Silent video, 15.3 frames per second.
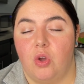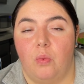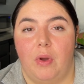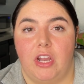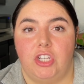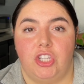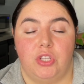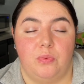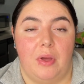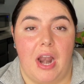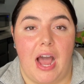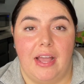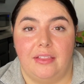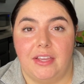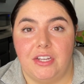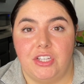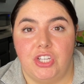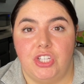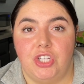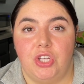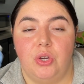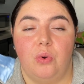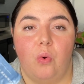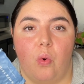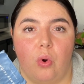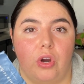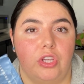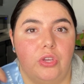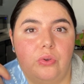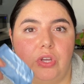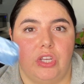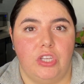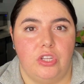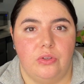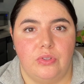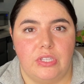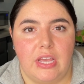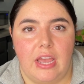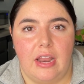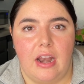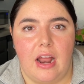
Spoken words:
which is what I like to do, or you can use it.